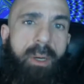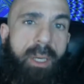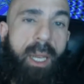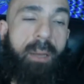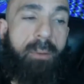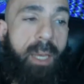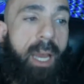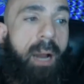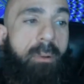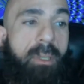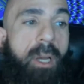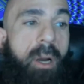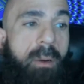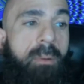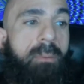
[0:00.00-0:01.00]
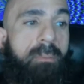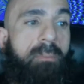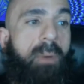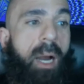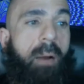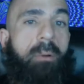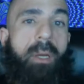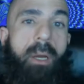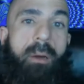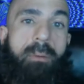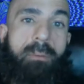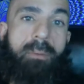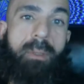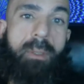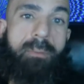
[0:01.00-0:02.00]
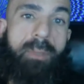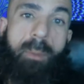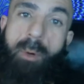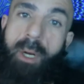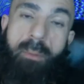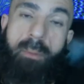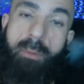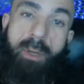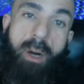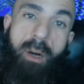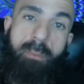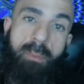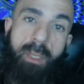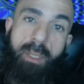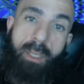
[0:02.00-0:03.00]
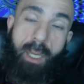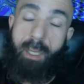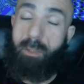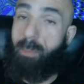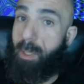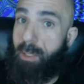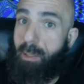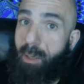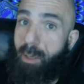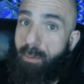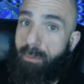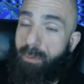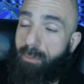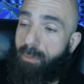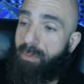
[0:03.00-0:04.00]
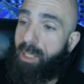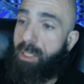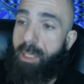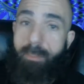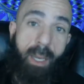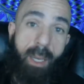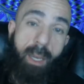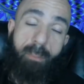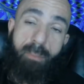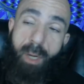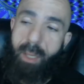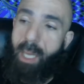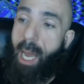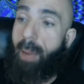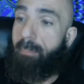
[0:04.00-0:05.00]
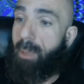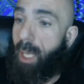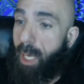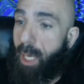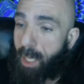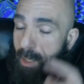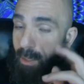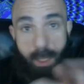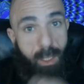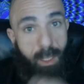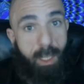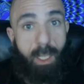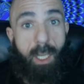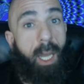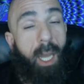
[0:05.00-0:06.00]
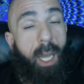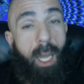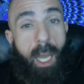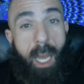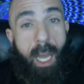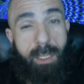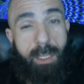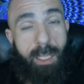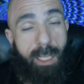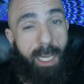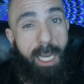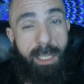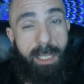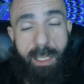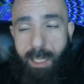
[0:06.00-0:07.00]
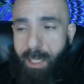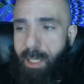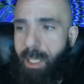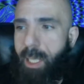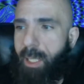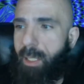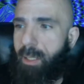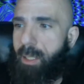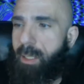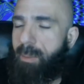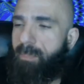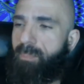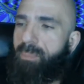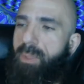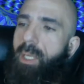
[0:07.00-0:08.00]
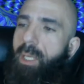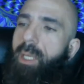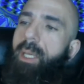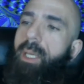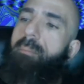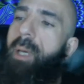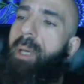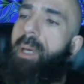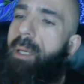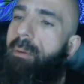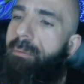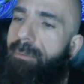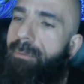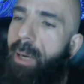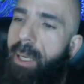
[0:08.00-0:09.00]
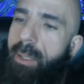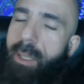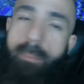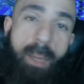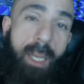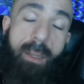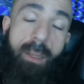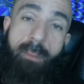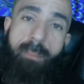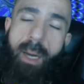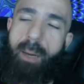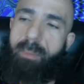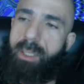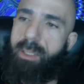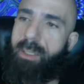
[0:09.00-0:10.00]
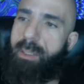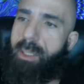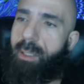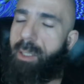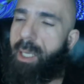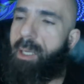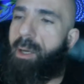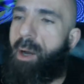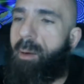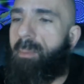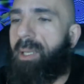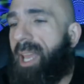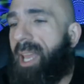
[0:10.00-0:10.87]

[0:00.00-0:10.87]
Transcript: Again, yeah, I'll go. I'll go if one of them called me again, especially if they're fixing to pay a brother. I'd be like, I'll see you guys in a second but fuck them and their mamas until they call me.